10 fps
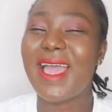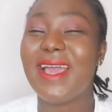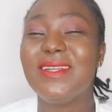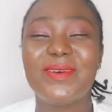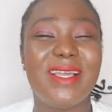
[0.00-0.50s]

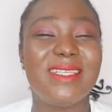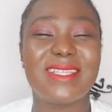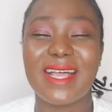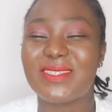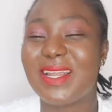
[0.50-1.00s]

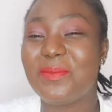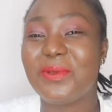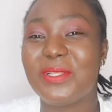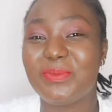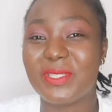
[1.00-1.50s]
Anyways, that's all I'm
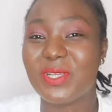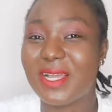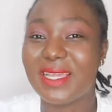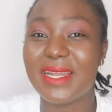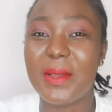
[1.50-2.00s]
going to be
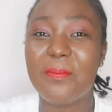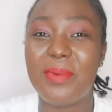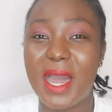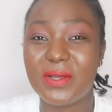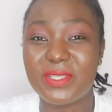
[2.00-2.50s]
talking
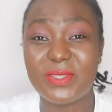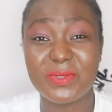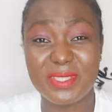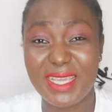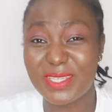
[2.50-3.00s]
about
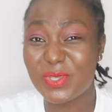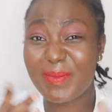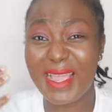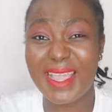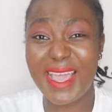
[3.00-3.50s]
today.
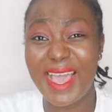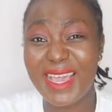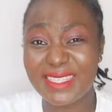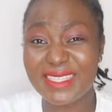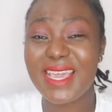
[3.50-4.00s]
So my
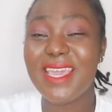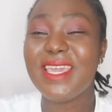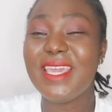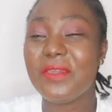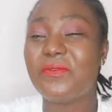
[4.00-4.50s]
guys,
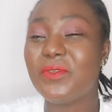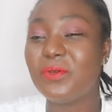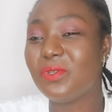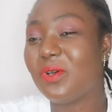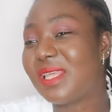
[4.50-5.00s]
if
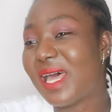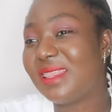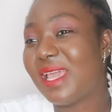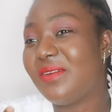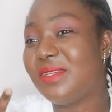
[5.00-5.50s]
you know
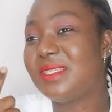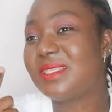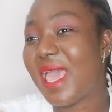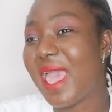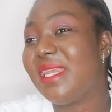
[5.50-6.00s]
that there
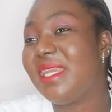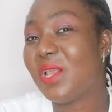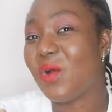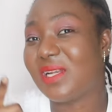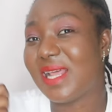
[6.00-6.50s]
is
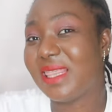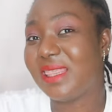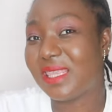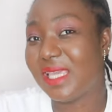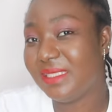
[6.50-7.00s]
any
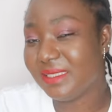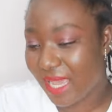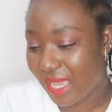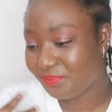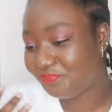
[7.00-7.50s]
other thing
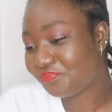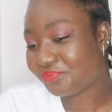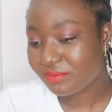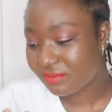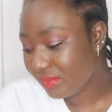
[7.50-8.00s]
that
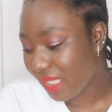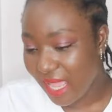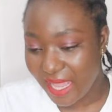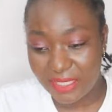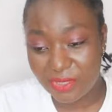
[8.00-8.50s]

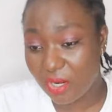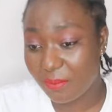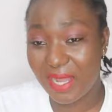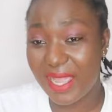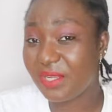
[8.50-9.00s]
I didn't talk
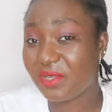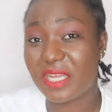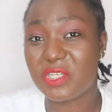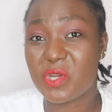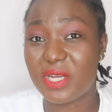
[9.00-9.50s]
about, any
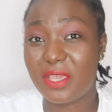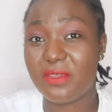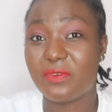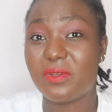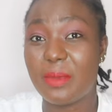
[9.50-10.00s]
other trend that
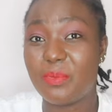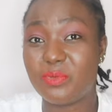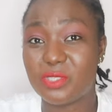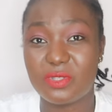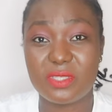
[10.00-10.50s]
you feel like
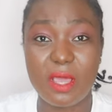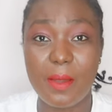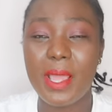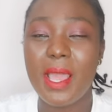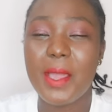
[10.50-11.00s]
people should
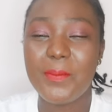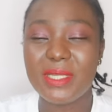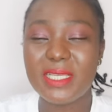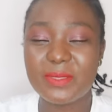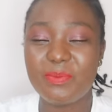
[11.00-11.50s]
stop,
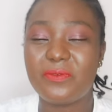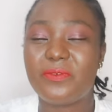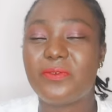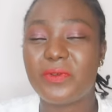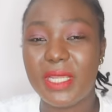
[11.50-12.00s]
please be
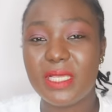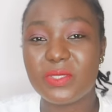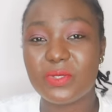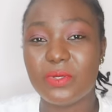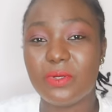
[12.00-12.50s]
free
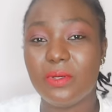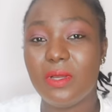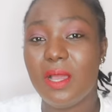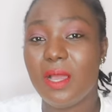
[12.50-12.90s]
to